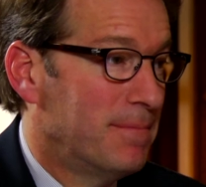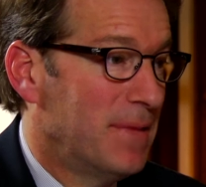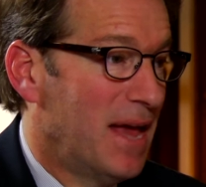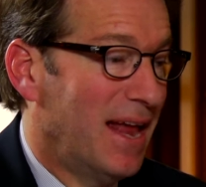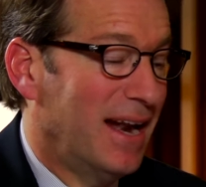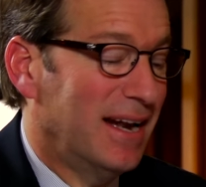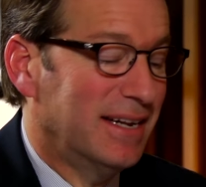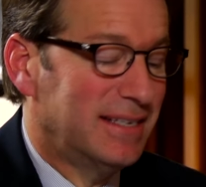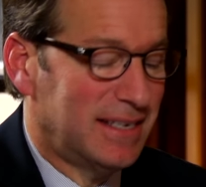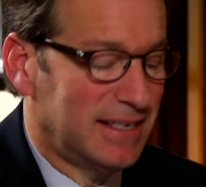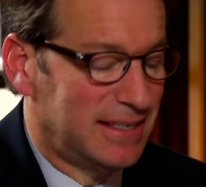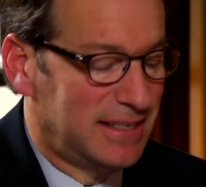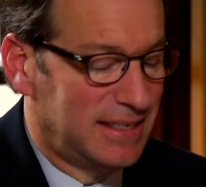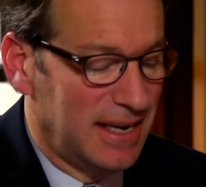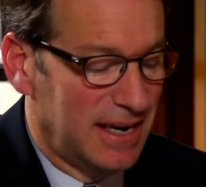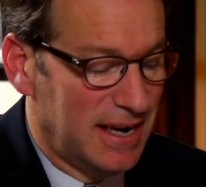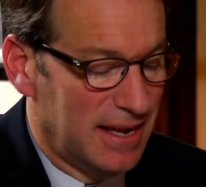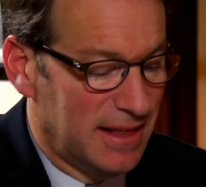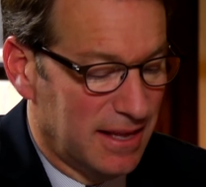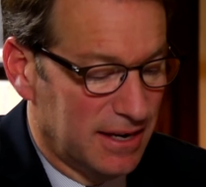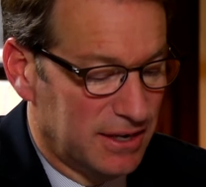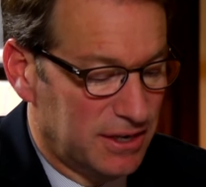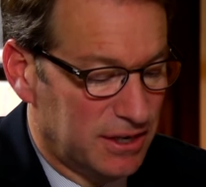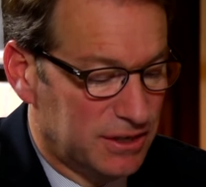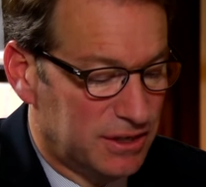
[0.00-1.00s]
it's a
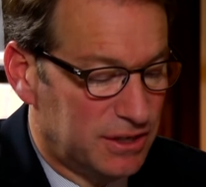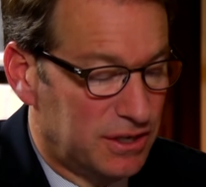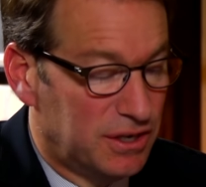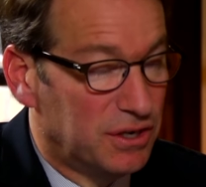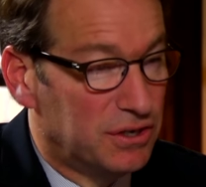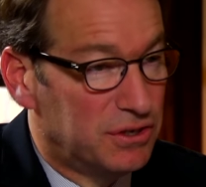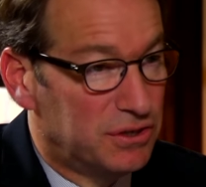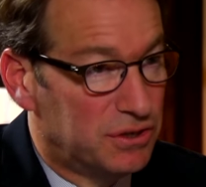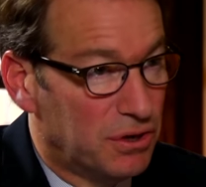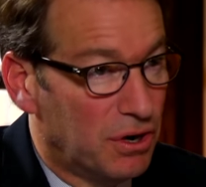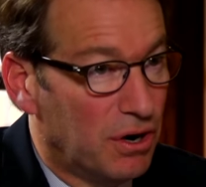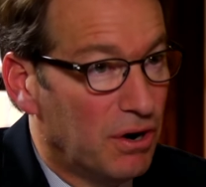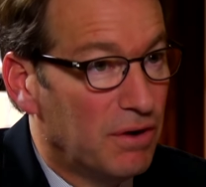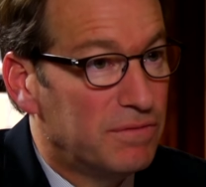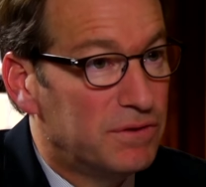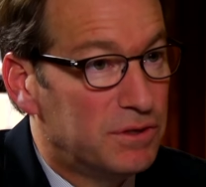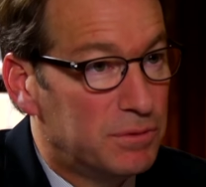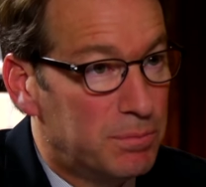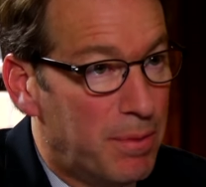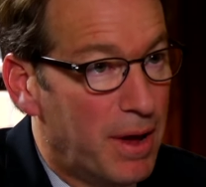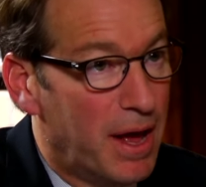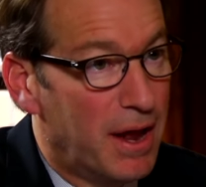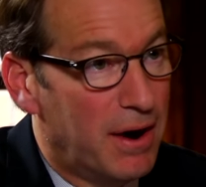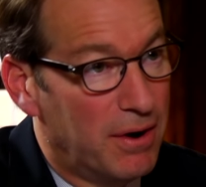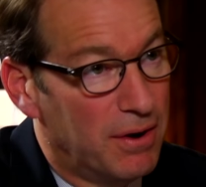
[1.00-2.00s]
city that just deserves
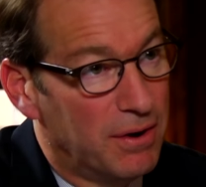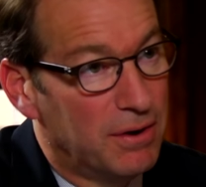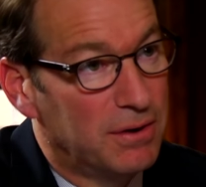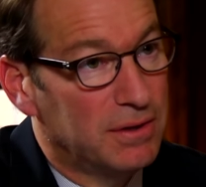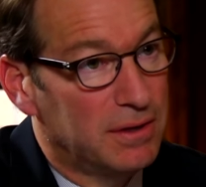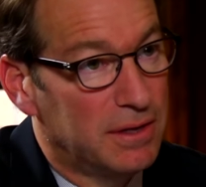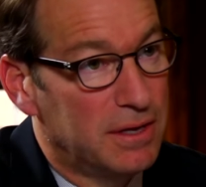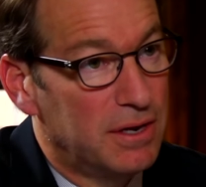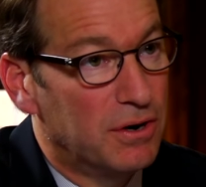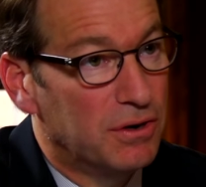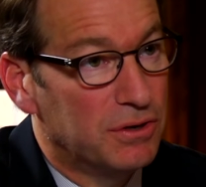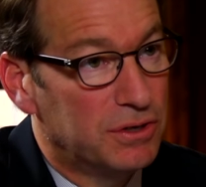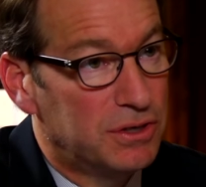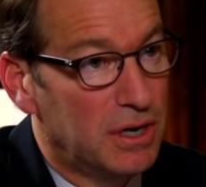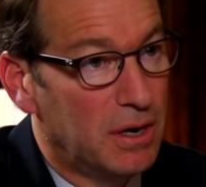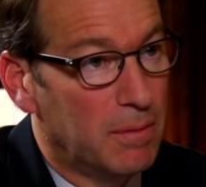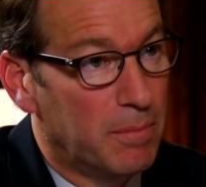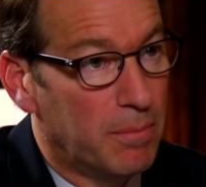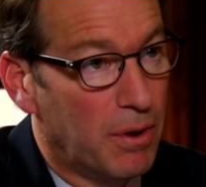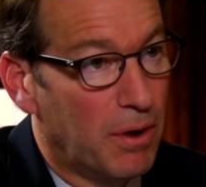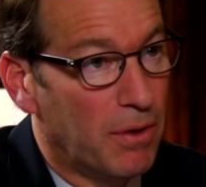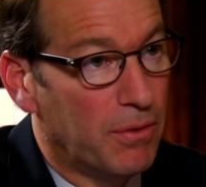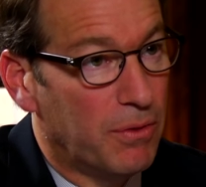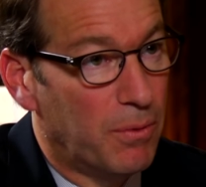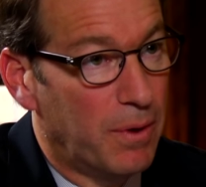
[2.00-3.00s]
better
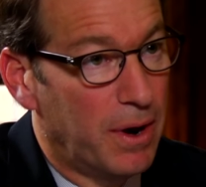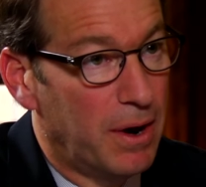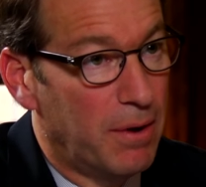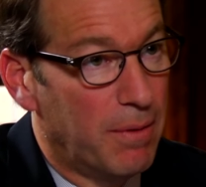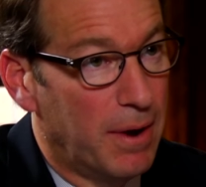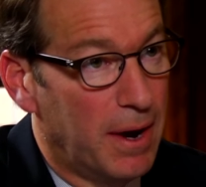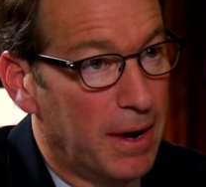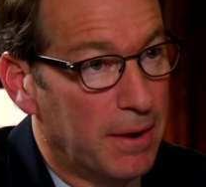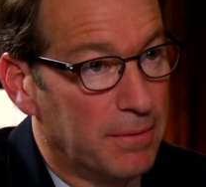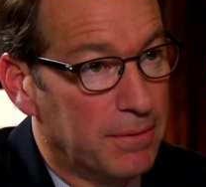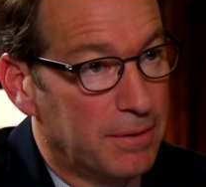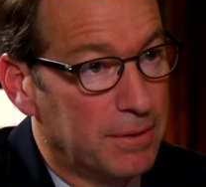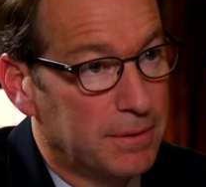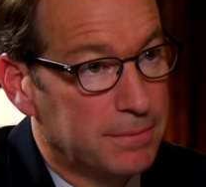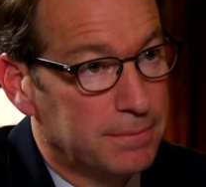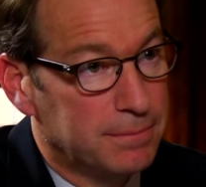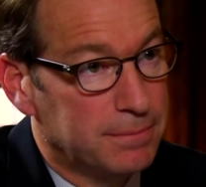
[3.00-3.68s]
leadership all the way around. What